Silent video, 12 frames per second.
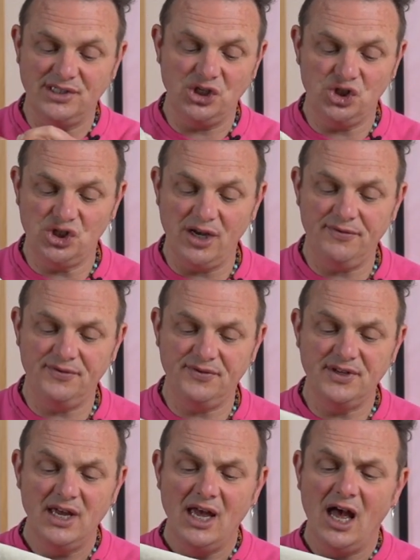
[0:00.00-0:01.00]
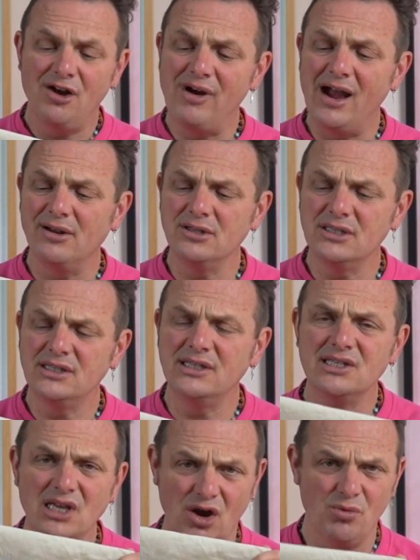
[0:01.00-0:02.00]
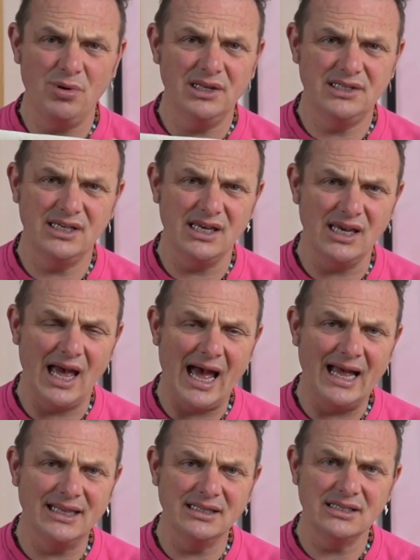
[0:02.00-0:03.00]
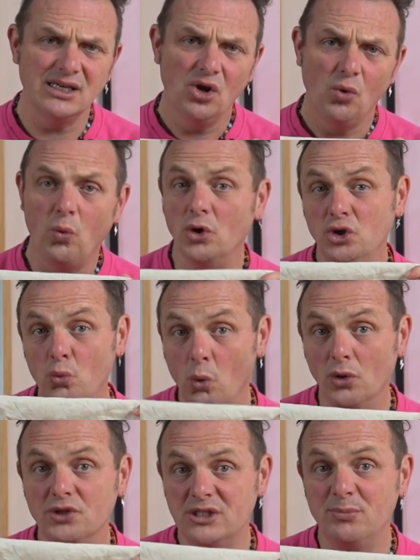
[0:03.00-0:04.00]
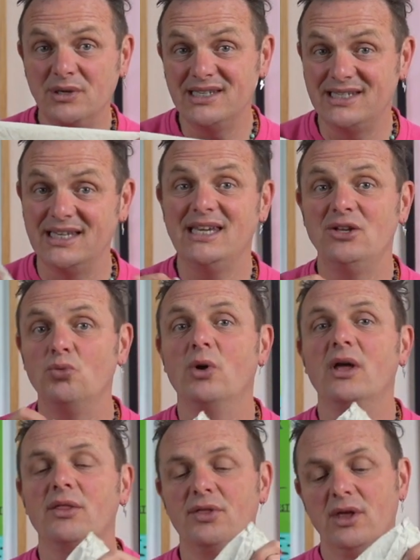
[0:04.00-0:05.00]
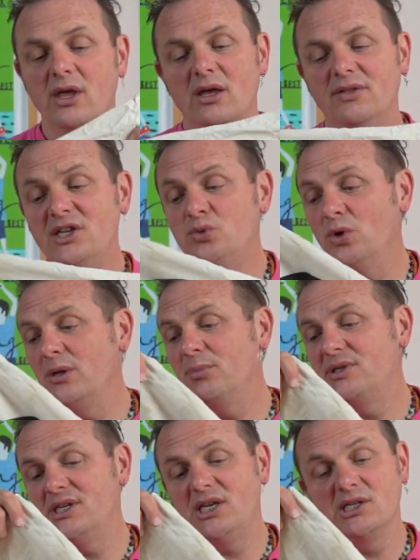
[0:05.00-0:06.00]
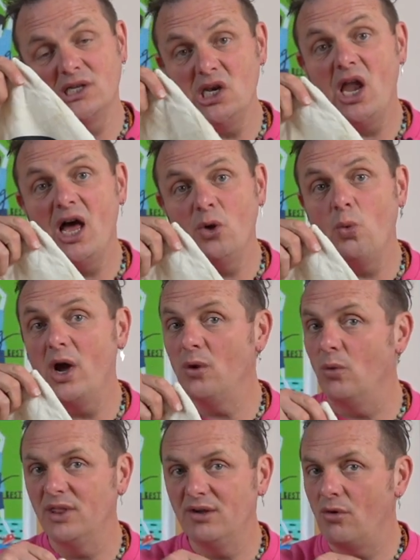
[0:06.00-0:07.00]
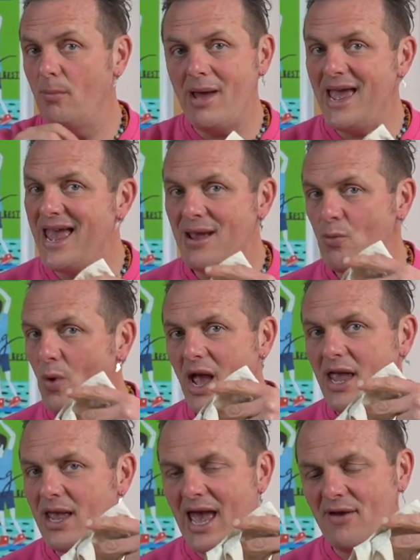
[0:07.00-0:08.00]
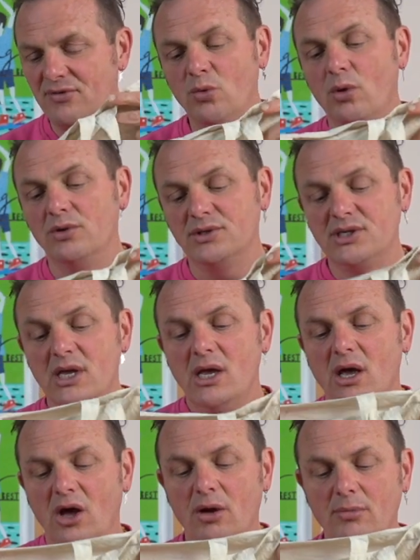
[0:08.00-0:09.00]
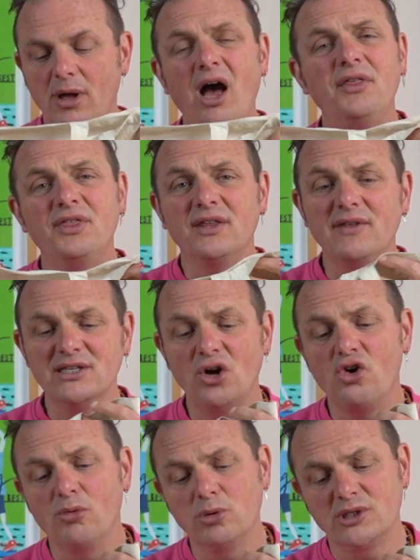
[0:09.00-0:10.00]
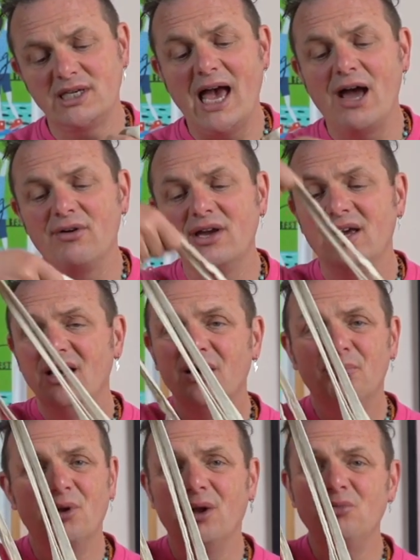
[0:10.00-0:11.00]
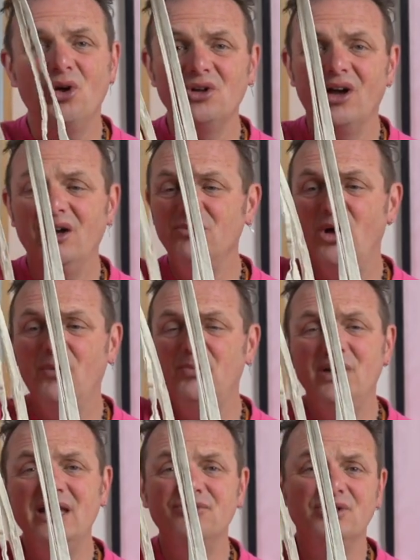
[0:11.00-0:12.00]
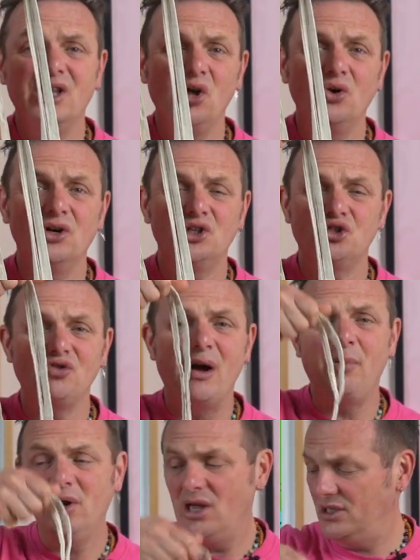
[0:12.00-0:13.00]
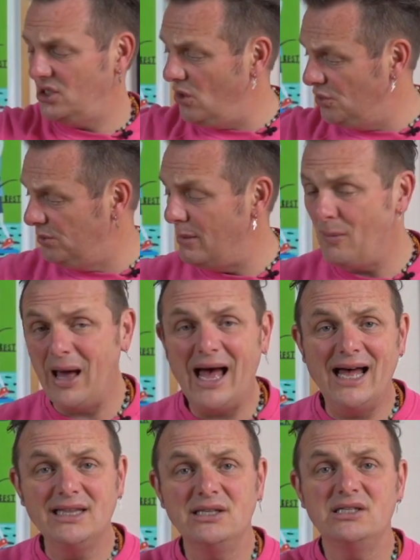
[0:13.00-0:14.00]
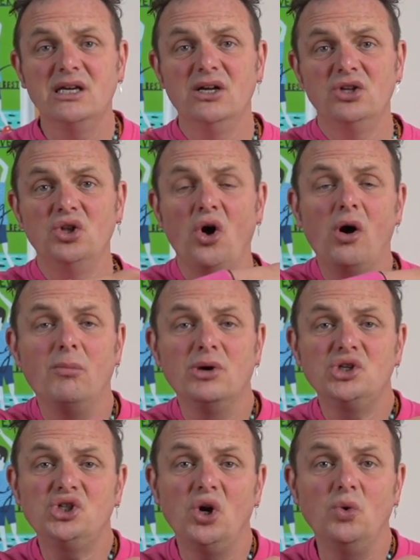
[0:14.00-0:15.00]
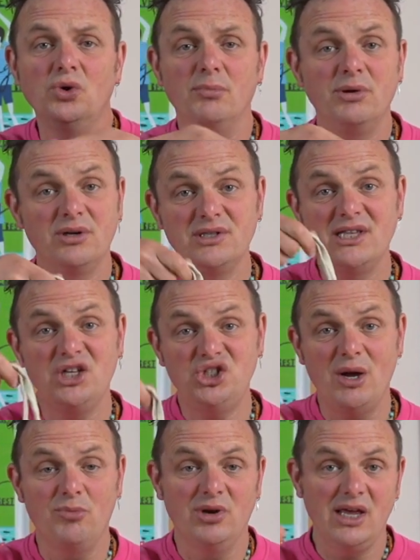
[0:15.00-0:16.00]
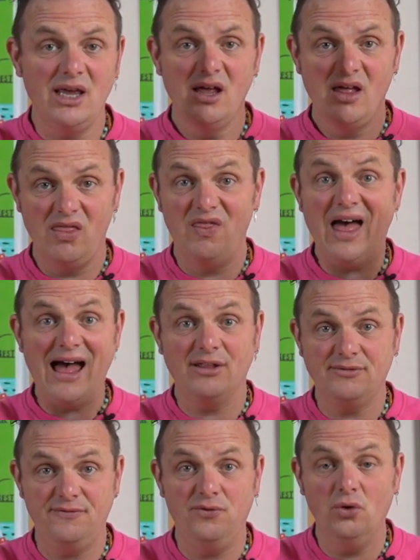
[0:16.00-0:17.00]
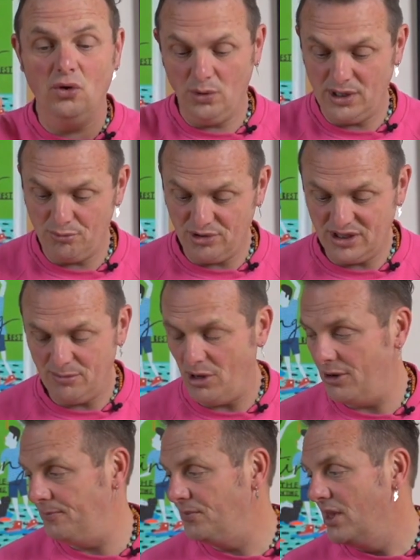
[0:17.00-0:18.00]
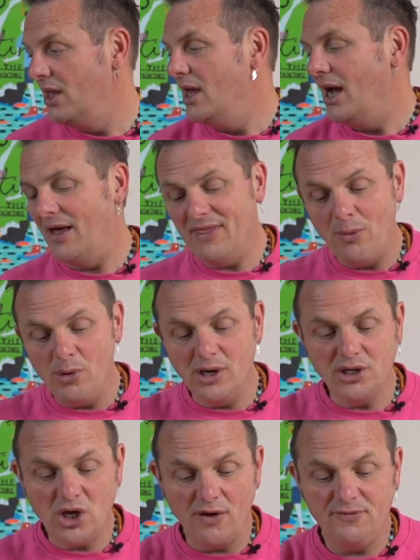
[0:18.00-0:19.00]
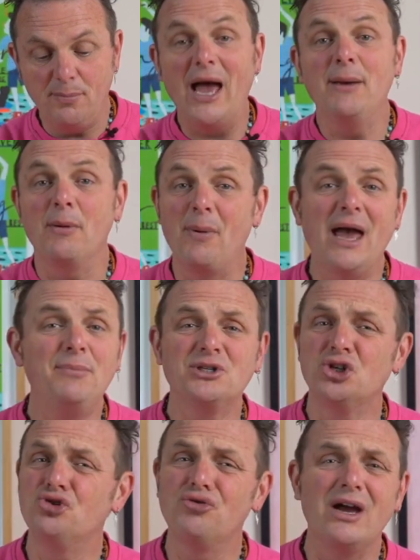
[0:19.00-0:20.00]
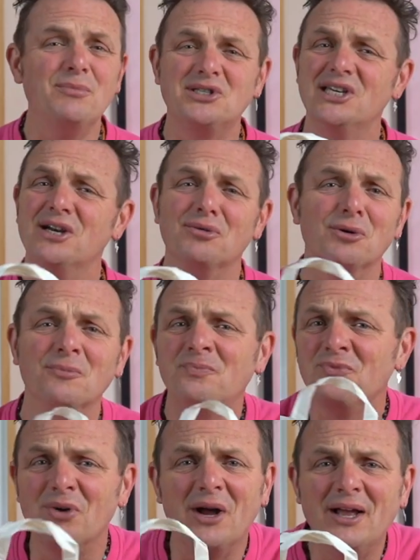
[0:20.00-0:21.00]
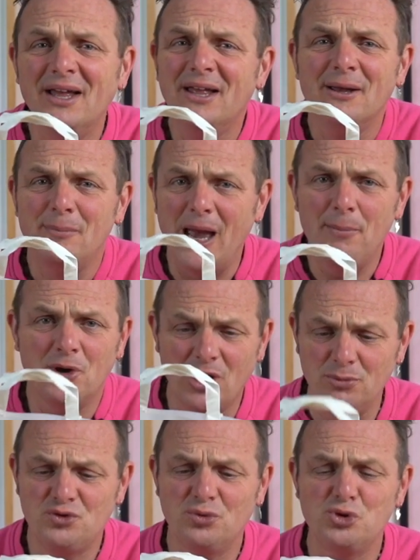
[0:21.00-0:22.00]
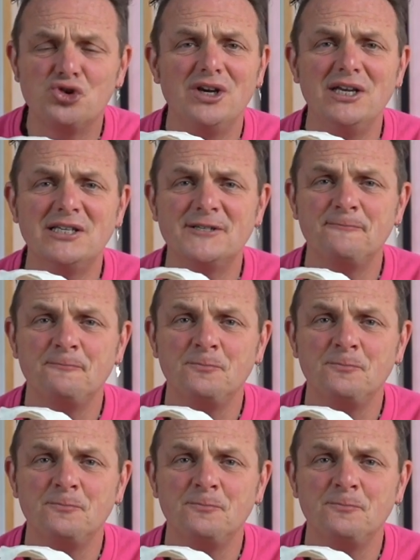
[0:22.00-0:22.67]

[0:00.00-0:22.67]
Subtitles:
shift around desirability and what you want to be seen with. This one in particular is a lightweight one. There are way heavier ones. I think these are horrible to carry, but I'm not a believer in the longer strap. I like to hold them in my hand, not on my shoulder, because they're generally that full when I bring them home. And then we're going to go for paper. Paper is a great material, right? Paper comes from trees.